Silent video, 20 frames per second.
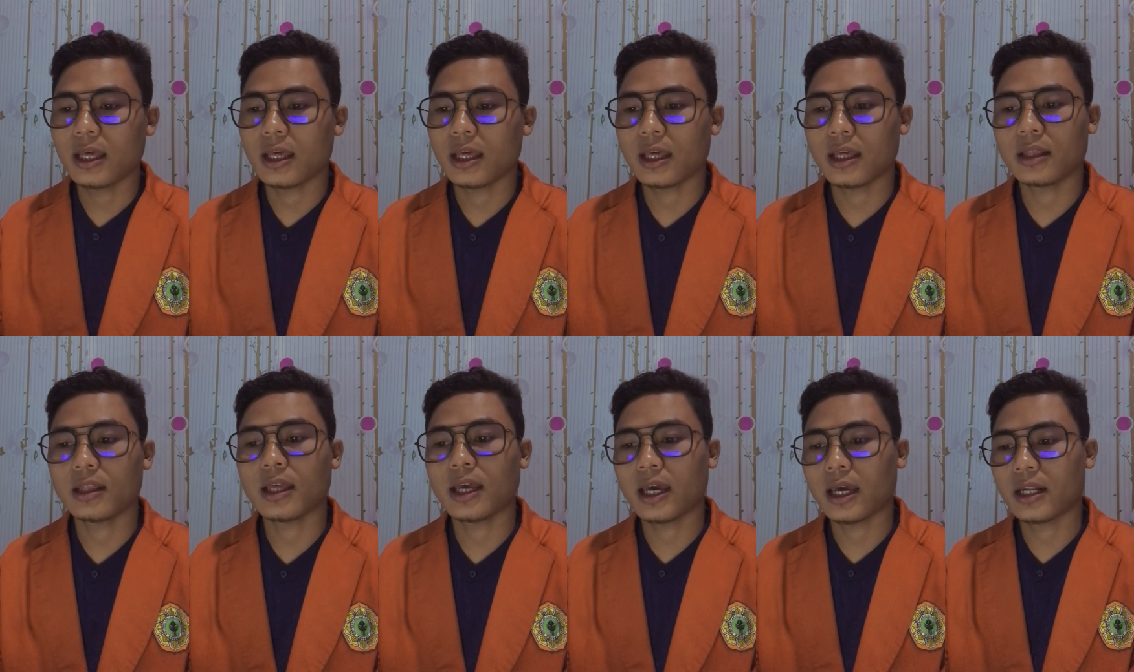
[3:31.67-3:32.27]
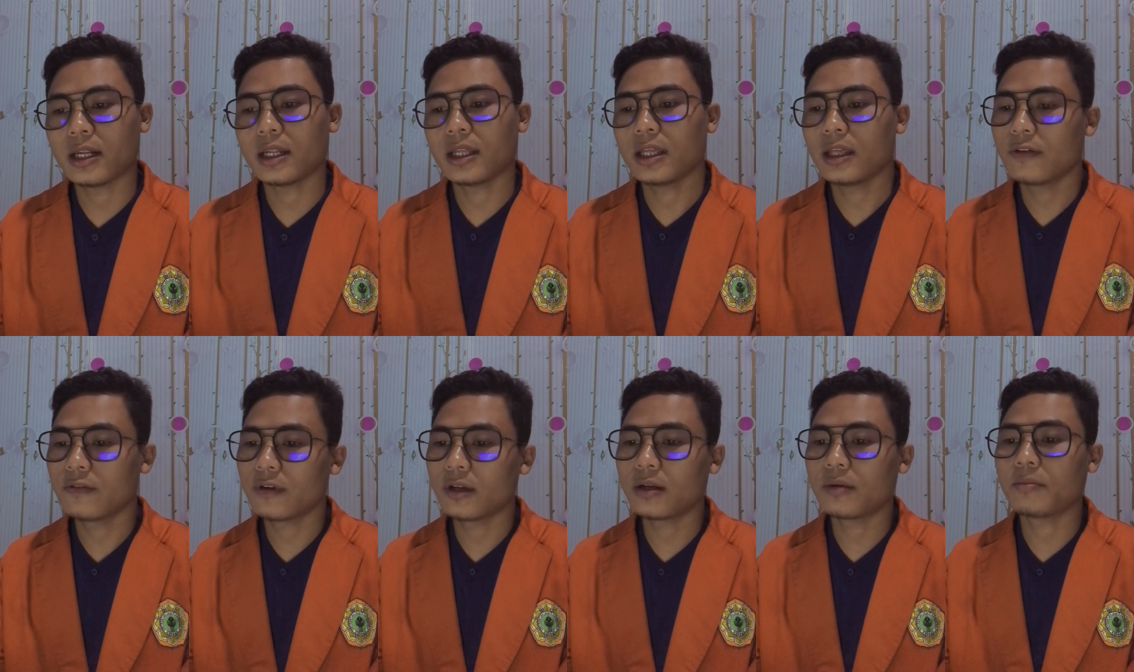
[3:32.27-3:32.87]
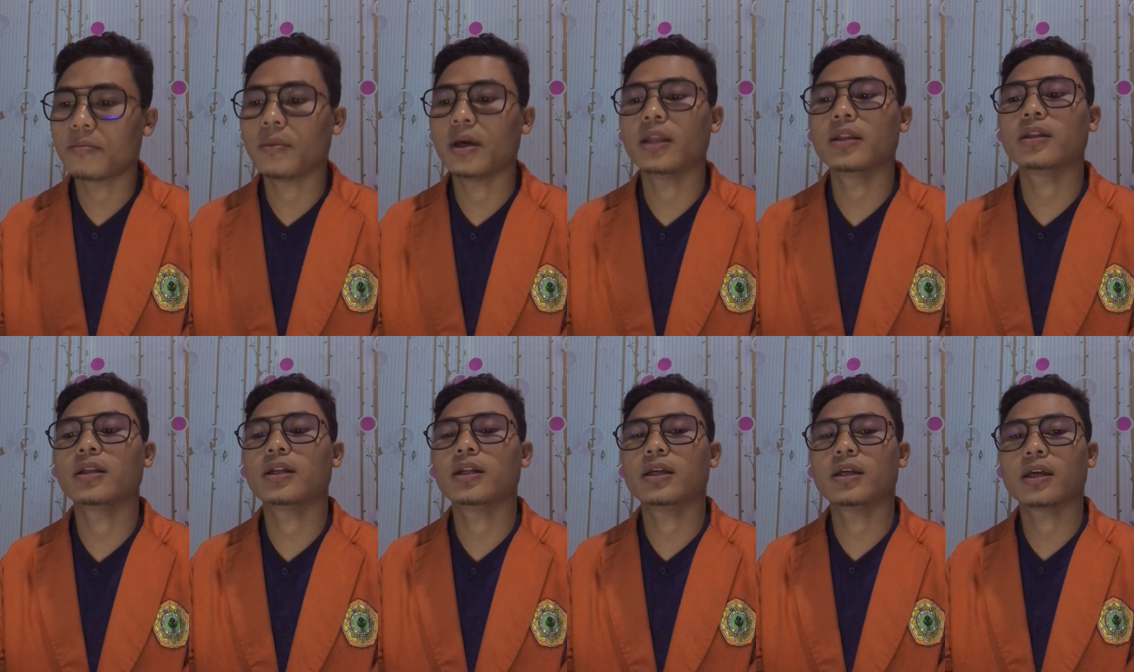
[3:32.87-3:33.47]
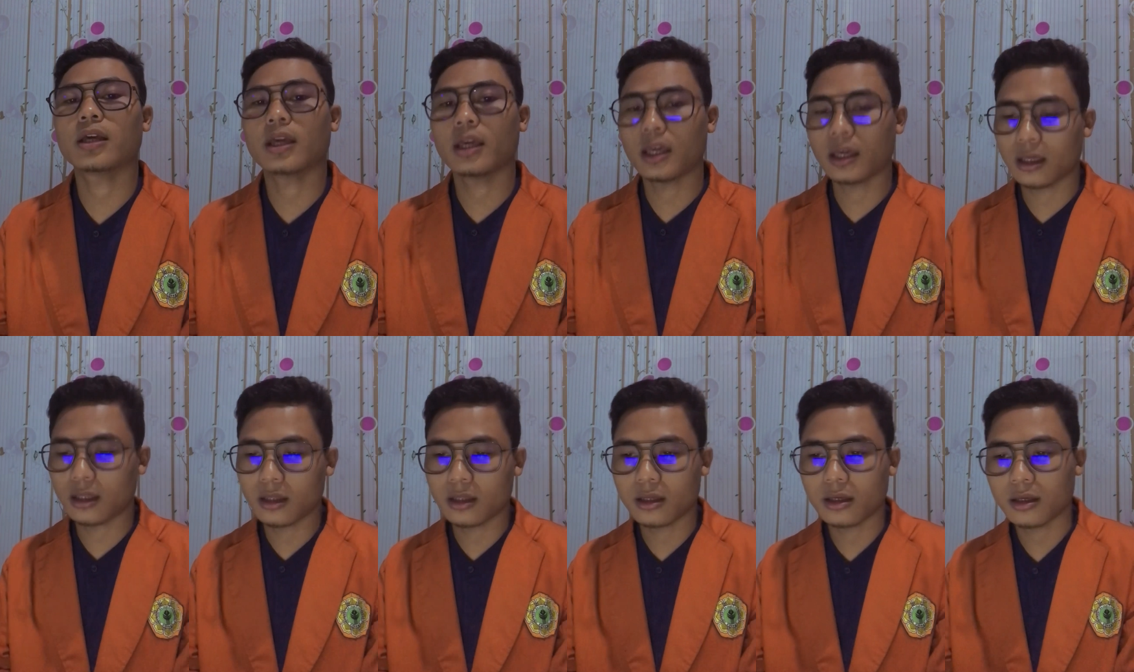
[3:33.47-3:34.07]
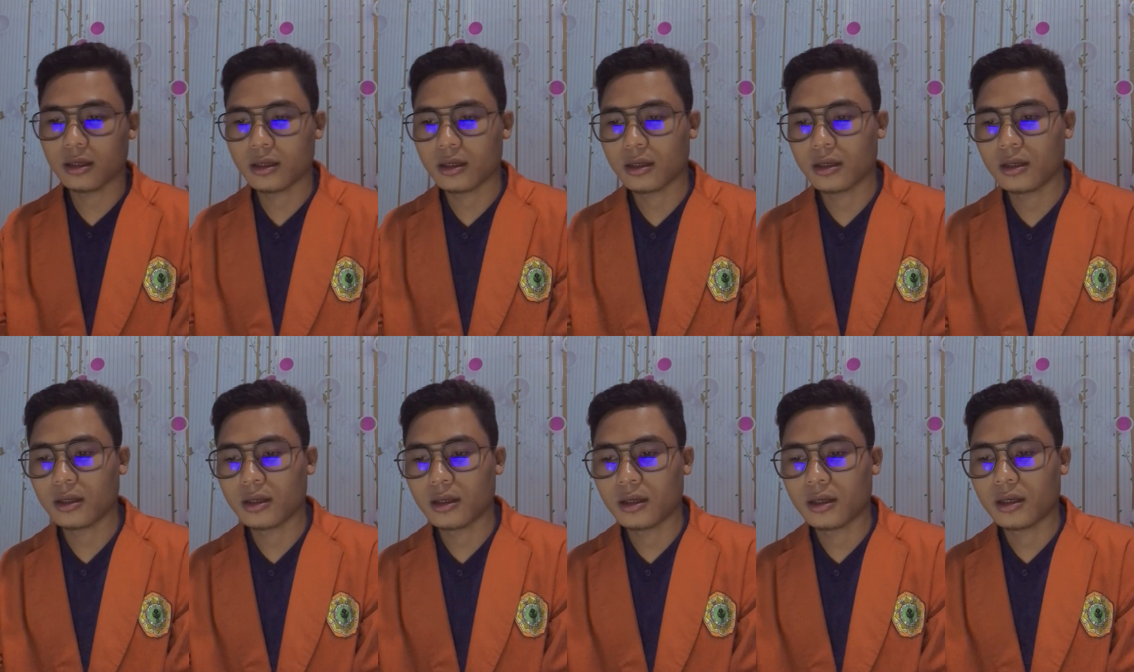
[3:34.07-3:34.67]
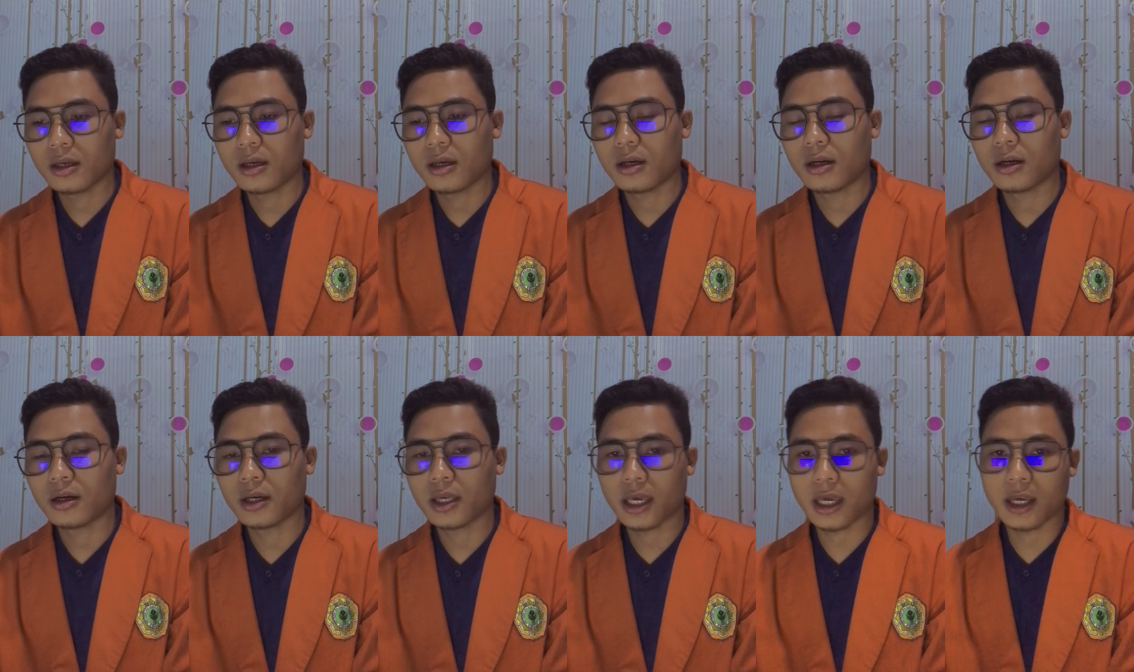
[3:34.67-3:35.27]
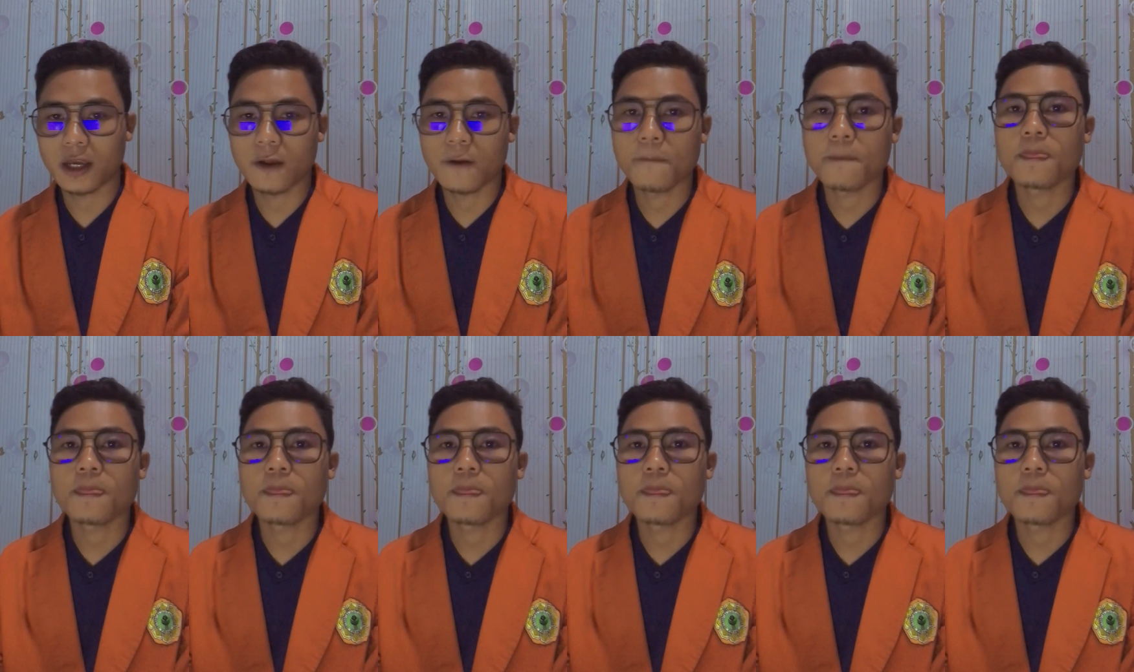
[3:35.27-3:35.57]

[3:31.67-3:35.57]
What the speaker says: it and even maintaining it. Okay.